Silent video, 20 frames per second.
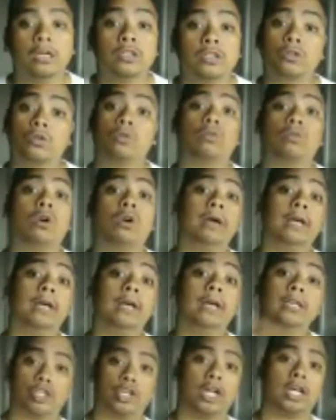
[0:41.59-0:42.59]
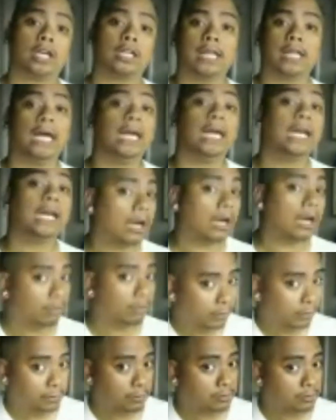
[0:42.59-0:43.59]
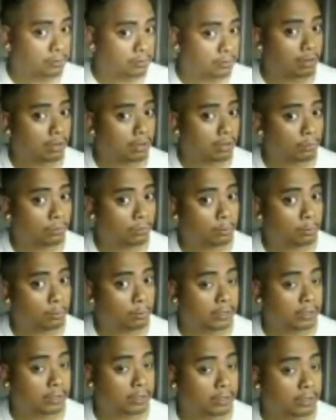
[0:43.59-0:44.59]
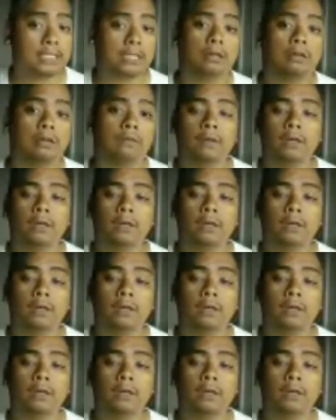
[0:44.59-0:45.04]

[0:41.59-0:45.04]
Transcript: So go ahead and check that out. It was Sean Wilburn and myself,